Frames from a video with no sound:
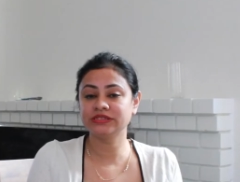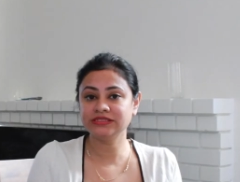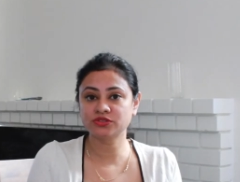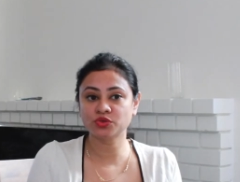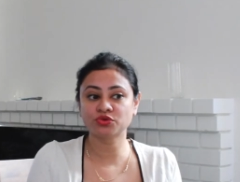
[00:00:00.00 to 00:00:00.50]

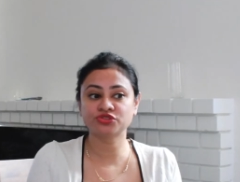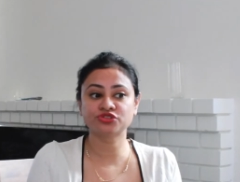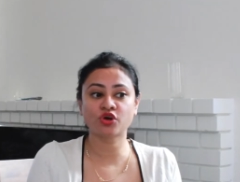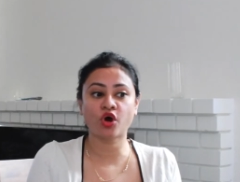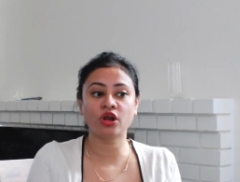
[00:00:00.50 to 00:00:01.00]
resource
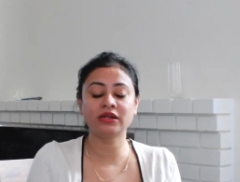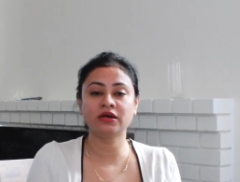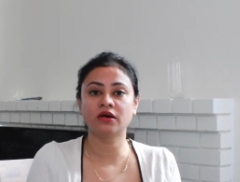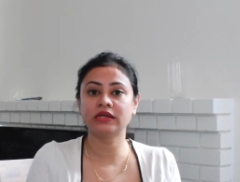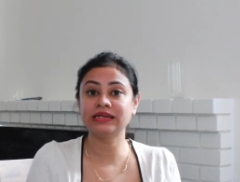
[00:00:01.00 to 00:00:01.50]
called
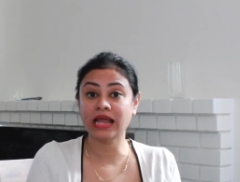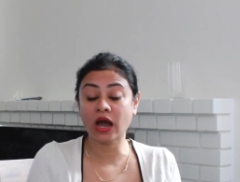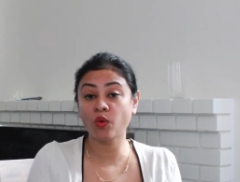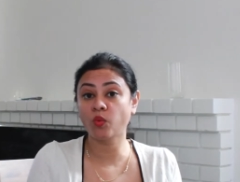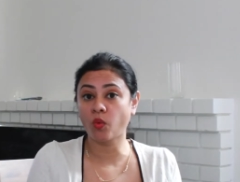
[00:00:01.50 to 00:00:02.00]

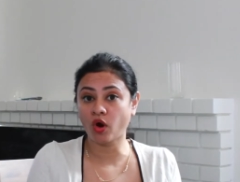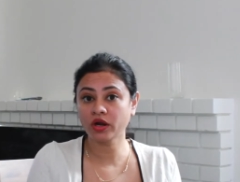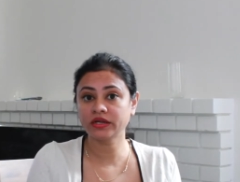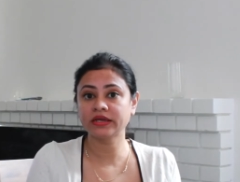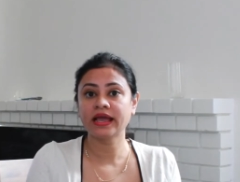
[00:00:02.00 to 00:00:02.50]
Now
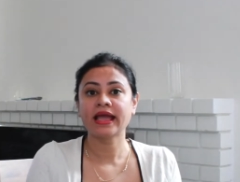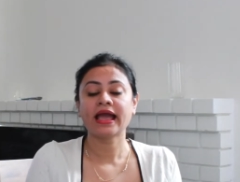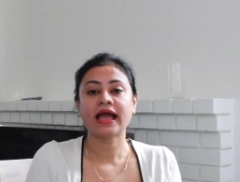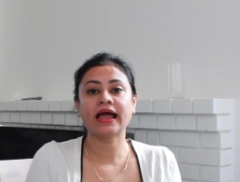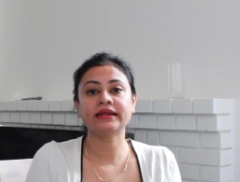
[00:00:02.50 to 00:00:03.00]
What?
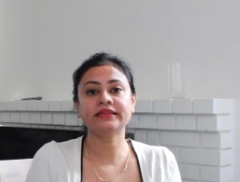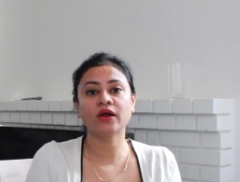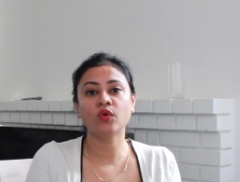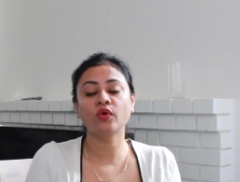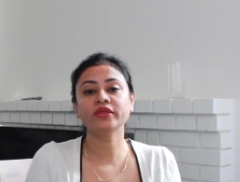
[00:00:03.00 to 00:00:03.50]
And they're
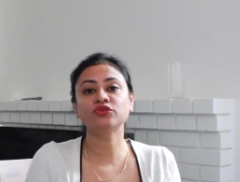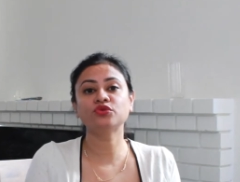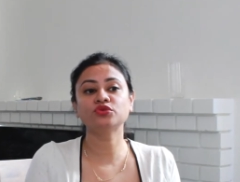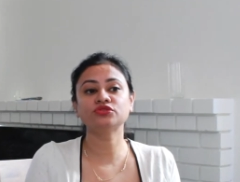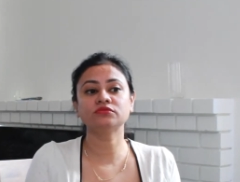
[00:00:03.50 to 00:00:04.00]
going
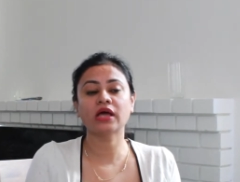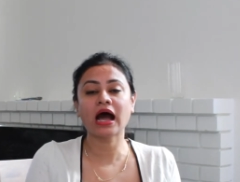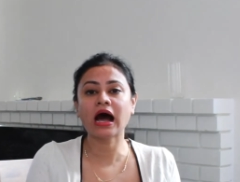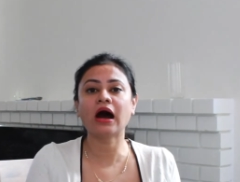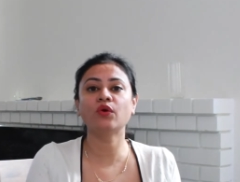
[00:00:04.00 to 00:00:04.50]
through
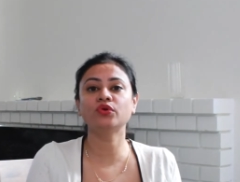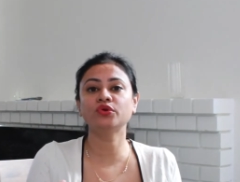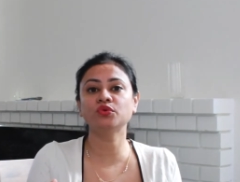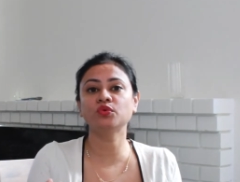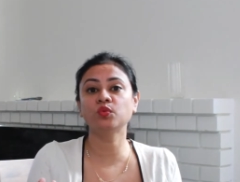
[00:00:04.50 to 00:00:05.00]
how
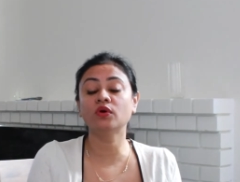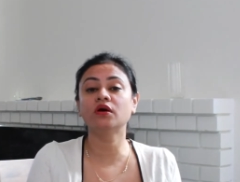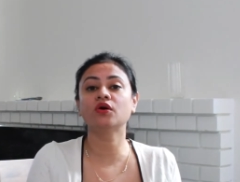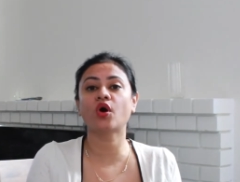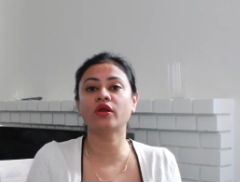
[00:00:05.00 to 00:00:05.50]
to
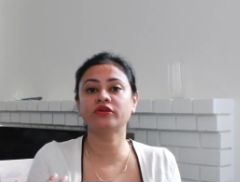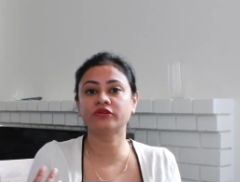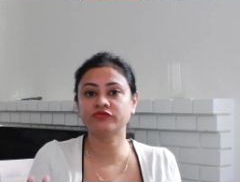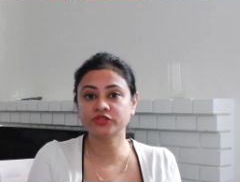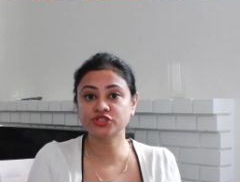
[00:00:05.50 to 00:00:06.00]
work on
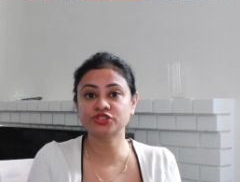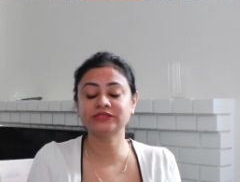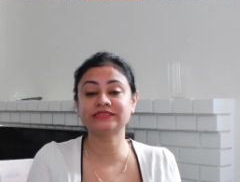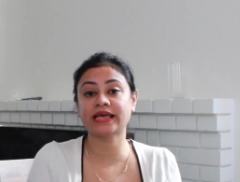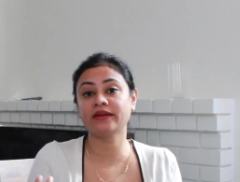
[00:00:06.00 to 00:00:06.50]

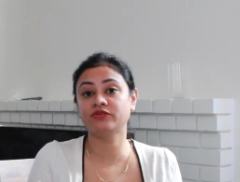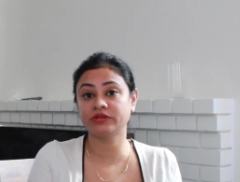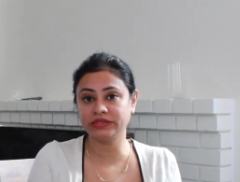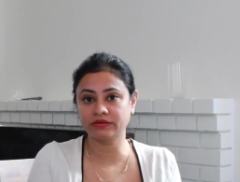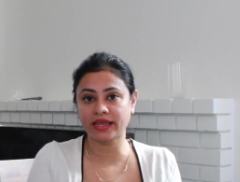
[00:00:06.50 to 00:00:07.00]
revisions and
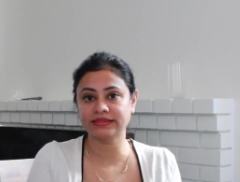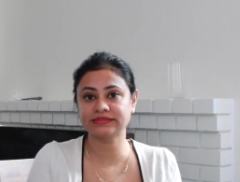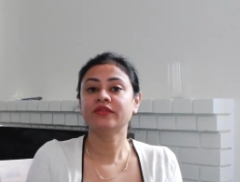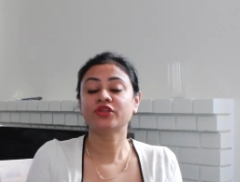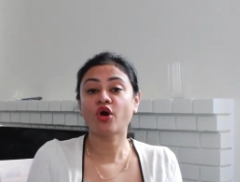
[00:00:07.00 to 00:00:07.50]
rewrites.
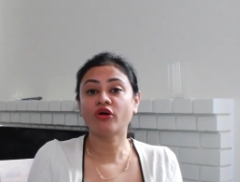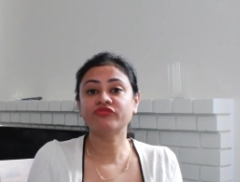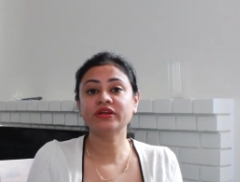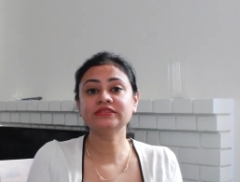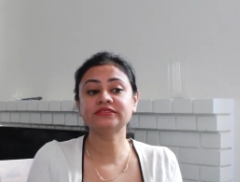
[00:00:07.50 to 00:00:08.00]
They're
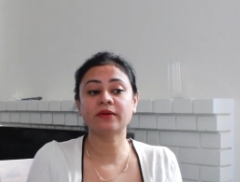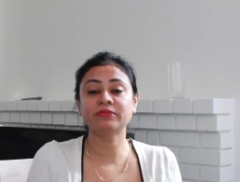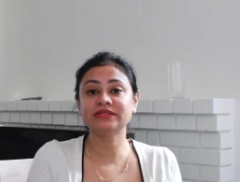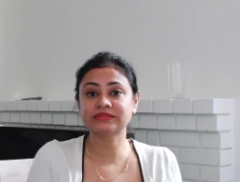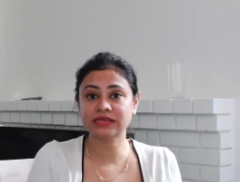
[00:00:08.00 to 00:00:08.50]
offering some
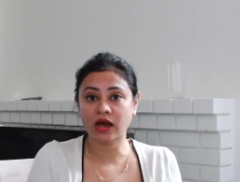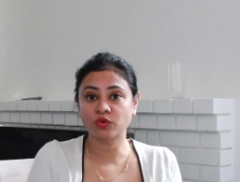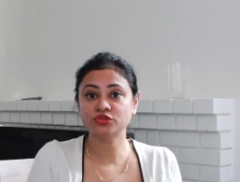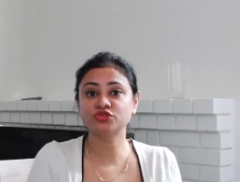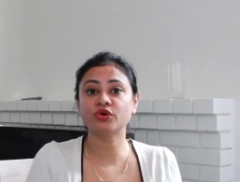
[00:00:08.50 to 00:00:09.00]

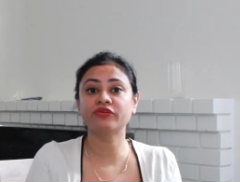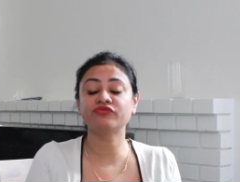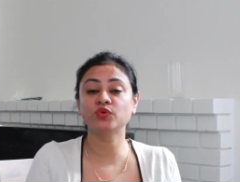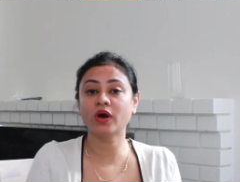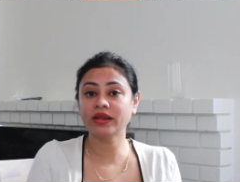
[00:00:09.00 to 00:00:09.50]
discounts, so
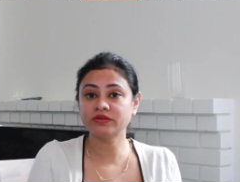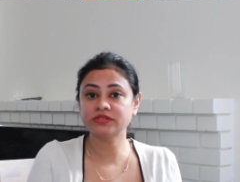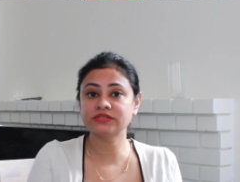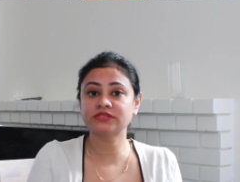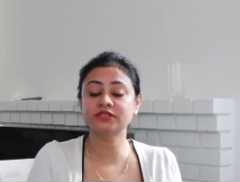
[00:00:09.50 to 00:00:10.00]
if you are
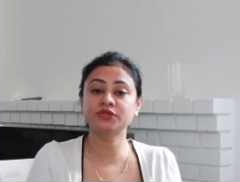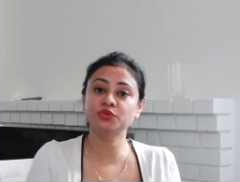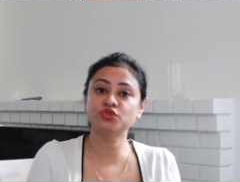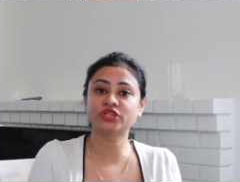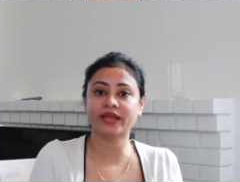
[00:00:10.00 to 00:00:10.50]
interested,
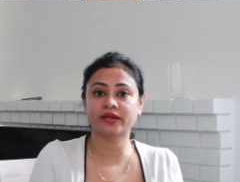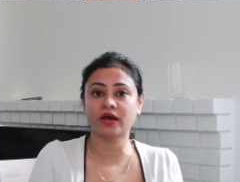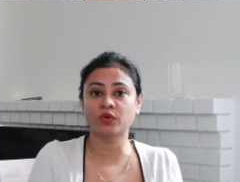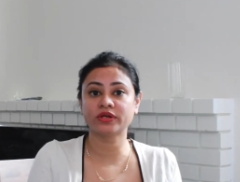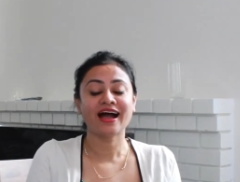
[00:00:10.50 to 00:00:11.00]
do check it
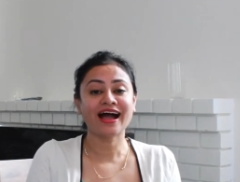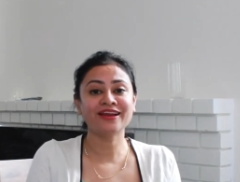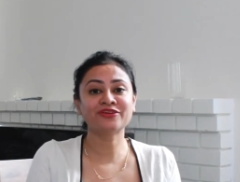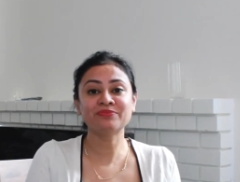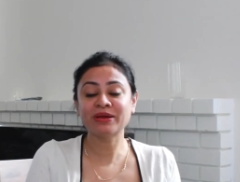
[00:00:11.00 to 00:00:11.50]
out.
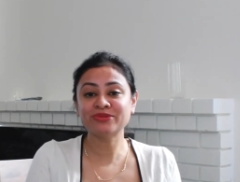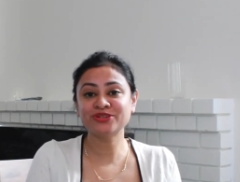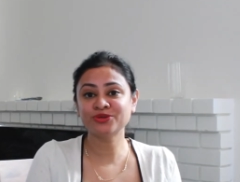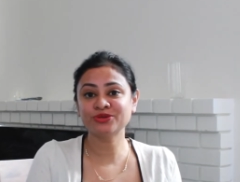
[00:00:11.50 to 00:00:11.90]
I'll remember to